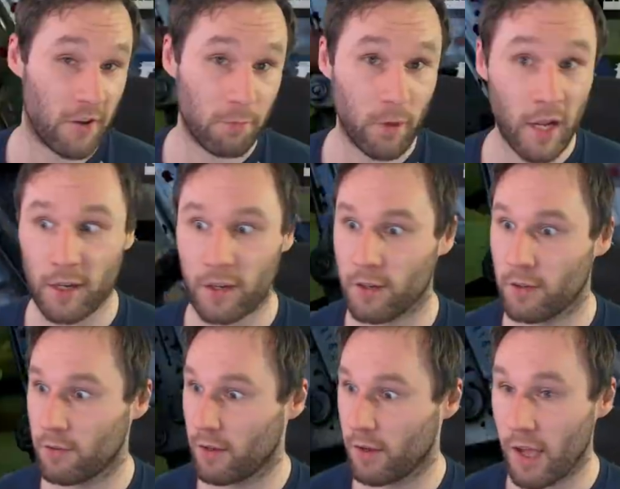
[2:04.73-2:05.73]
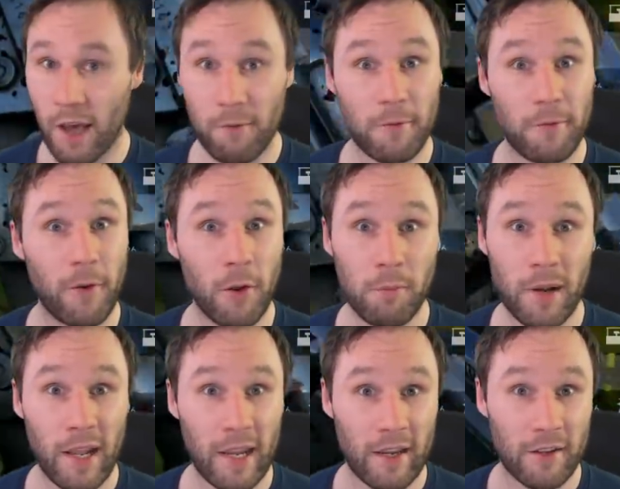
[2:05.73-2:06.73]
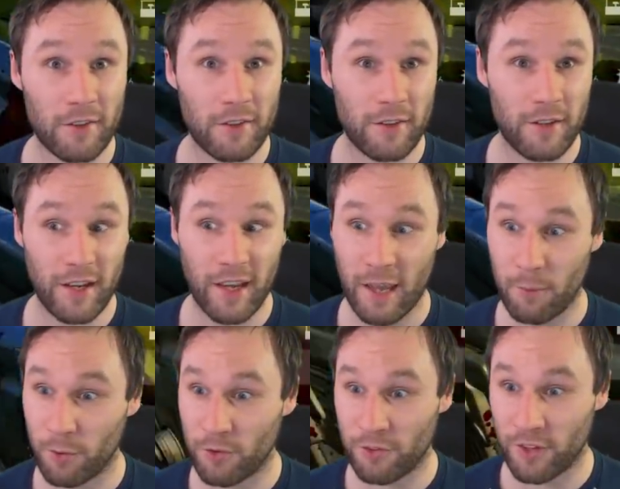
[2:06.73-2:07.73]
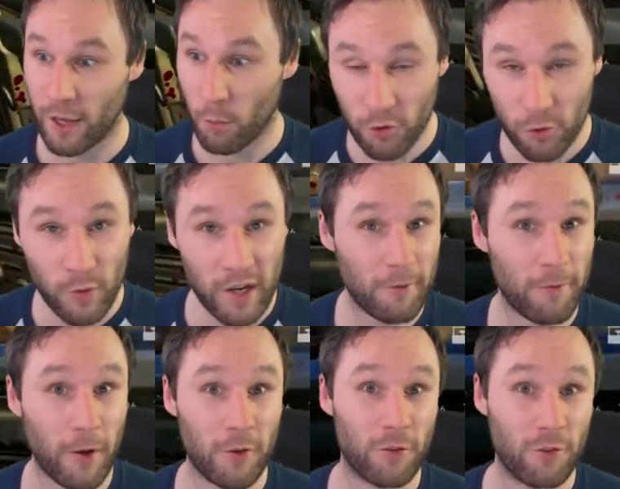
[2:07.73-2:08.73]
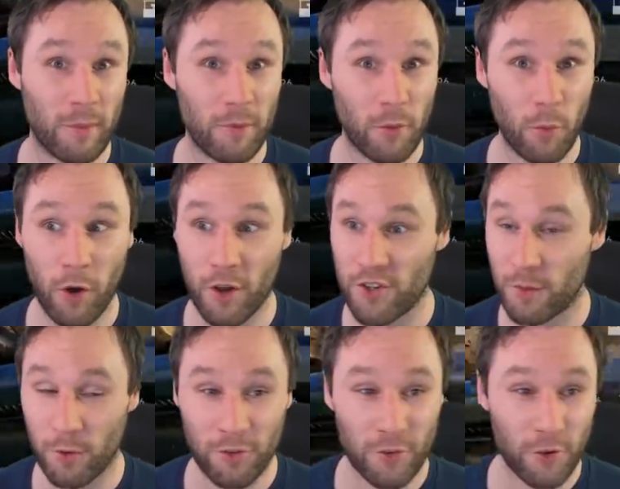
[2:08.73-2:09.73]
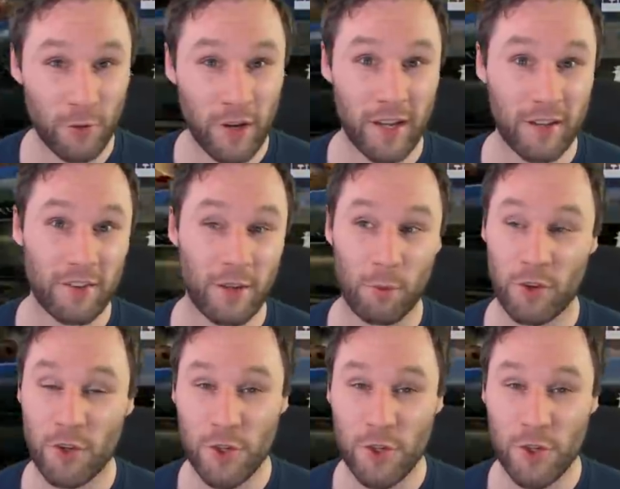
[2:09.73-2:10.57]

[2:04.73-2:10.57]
Jeff Braddock having fun playing it. It was a really fun stream to watch. It was great. It was